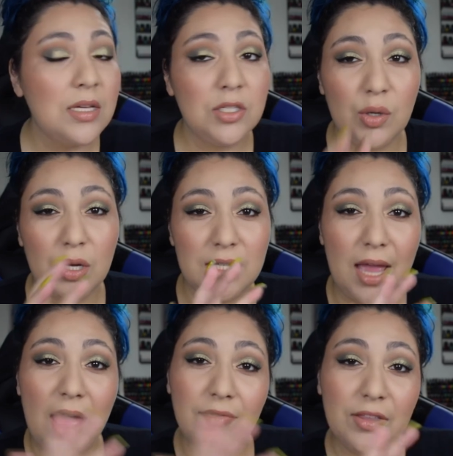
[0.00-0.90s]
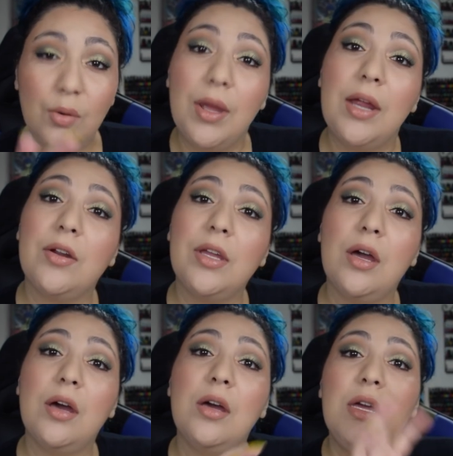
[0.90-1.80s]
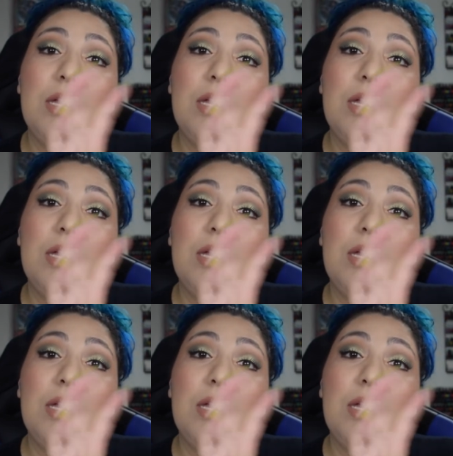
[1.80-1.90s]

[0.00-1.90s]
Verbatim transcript: So, cause I have a little area